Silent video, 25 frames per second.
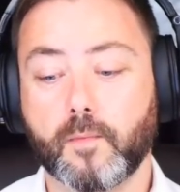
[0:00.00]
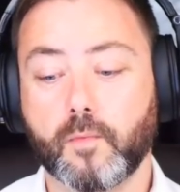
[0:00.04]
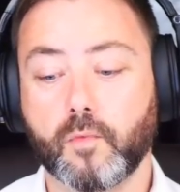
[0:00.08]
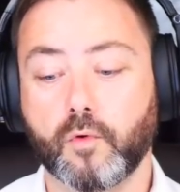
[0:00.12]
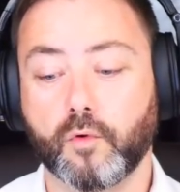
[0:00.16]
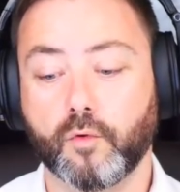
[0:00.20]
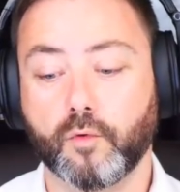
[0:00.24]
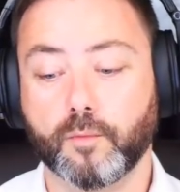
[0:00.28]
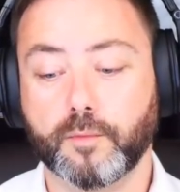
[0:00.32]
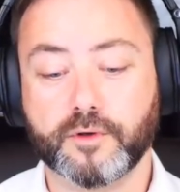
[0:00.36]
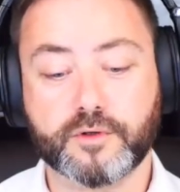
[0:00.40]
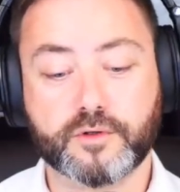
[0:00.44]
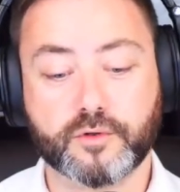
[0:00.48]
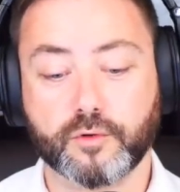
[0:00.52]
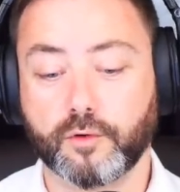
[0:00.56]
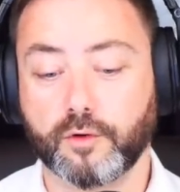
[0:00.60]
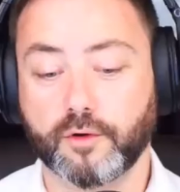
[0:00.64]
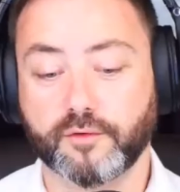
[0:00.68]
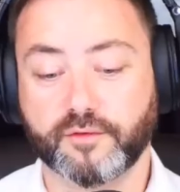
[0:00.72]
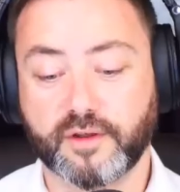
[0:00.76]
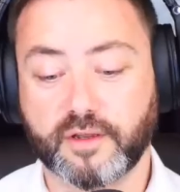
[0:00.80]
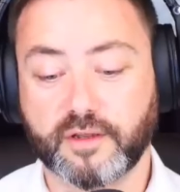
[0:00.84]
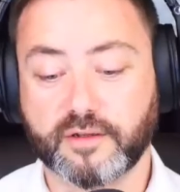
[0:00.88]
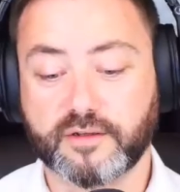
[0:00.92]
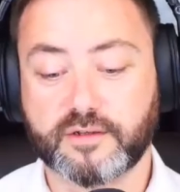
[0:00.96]
Almost
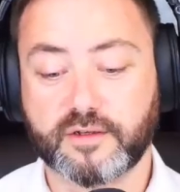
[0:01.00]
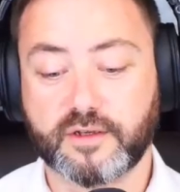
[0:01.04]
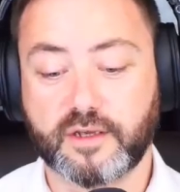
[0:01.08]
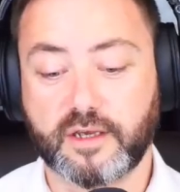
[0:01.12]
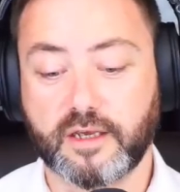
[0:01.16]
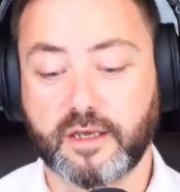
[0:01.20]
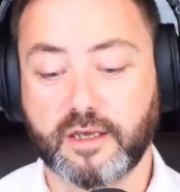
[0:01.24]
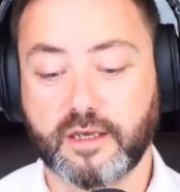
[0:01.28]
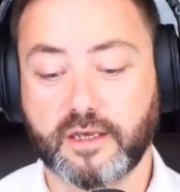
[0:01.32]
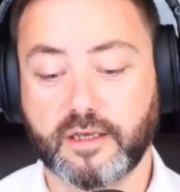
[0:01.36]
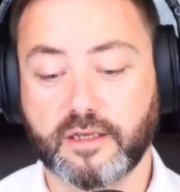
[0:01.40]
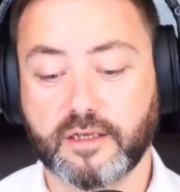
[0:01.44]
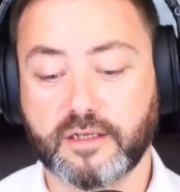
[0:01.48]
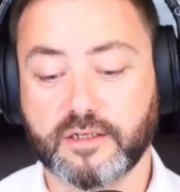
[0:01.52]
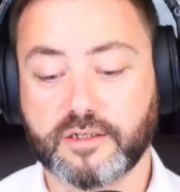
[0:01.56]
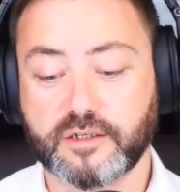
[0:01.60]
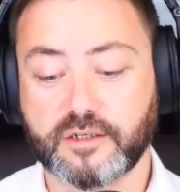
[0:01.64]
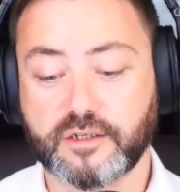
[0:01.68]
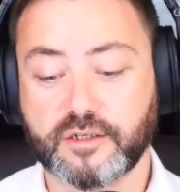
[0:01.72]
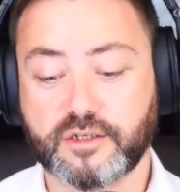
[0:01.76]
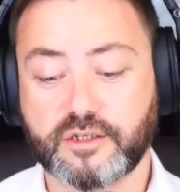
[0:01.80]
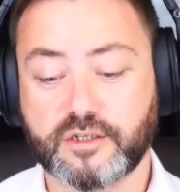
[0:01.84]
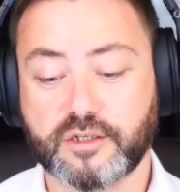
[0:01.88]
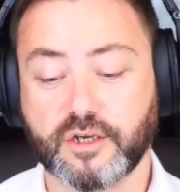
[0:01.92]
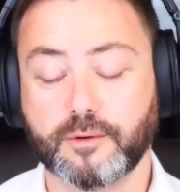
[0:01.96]
all of it
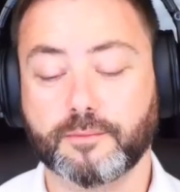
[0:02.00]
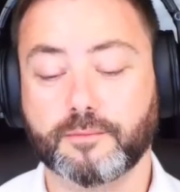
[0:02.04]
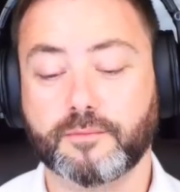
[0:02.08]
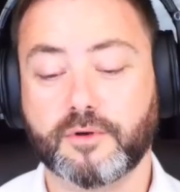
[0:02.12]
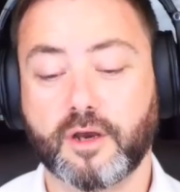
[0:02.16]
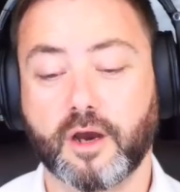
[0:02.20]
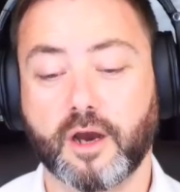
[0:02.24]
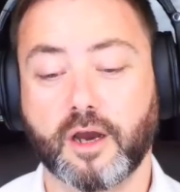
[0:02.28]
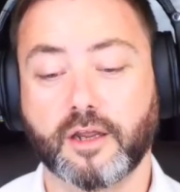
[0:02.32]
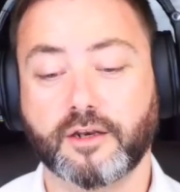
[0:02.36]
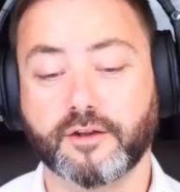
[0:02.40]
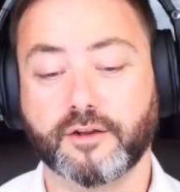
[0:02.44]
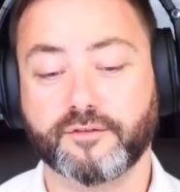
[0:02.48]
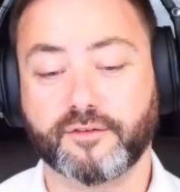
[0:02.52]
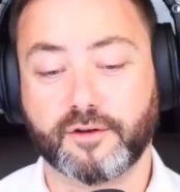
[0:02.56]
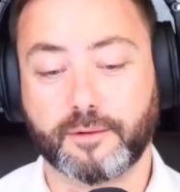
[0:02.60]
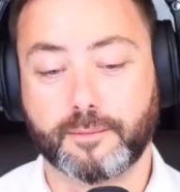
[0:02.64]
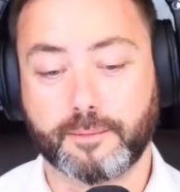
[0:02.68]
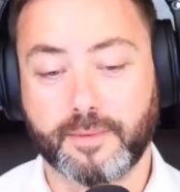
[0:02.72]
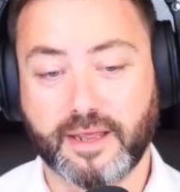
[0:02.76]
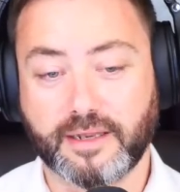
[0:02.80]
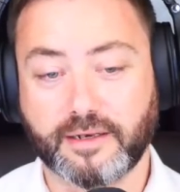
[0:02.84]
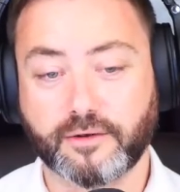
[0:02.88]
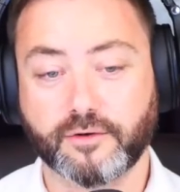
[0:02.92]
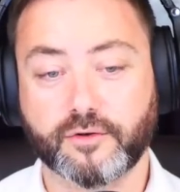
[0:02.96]
is some kind of
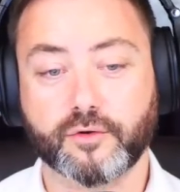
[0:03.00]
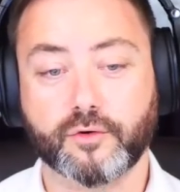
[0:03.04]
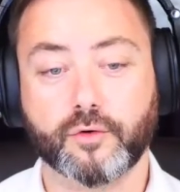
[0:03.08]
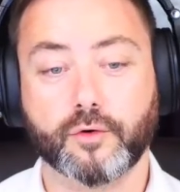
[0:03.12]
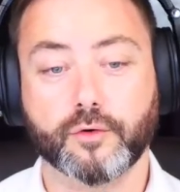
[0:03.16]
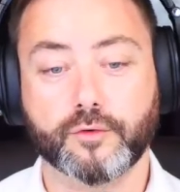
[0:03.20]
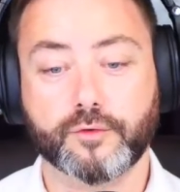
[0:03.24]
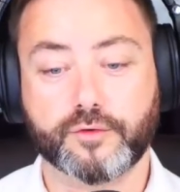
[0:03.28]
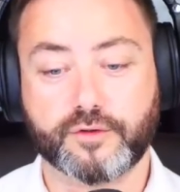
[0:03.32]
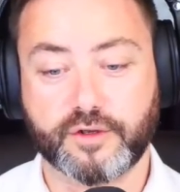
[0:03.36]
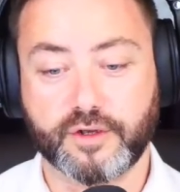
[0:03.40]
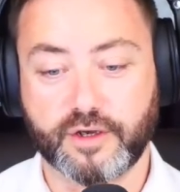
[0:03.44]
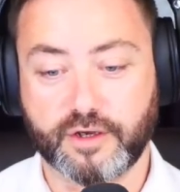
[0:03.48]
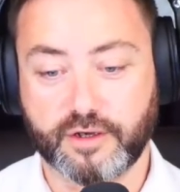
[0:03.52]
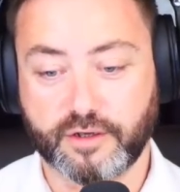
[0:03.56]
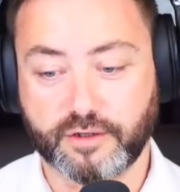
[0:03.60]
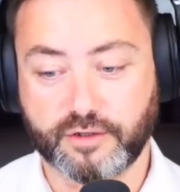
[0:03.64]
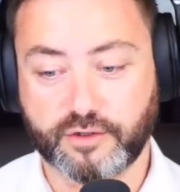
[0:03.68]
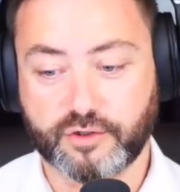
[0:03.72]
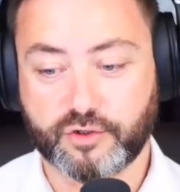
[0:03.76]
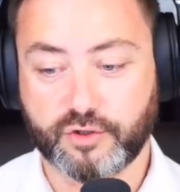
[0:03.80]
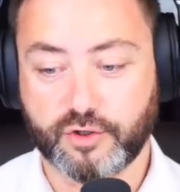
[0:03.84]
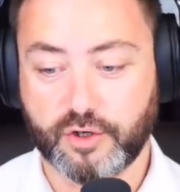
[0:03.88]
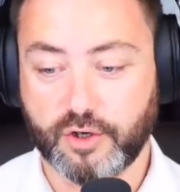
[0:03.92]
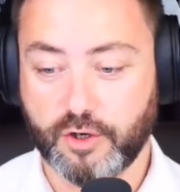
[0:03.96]
lament or
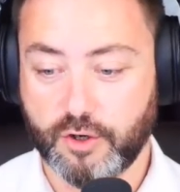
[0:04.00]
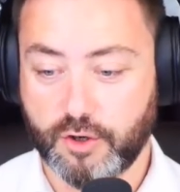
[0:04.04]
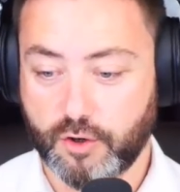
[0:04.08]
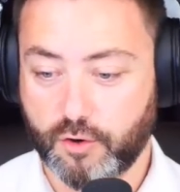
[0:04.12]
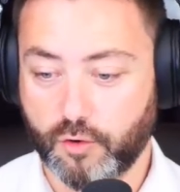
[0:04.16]
dirge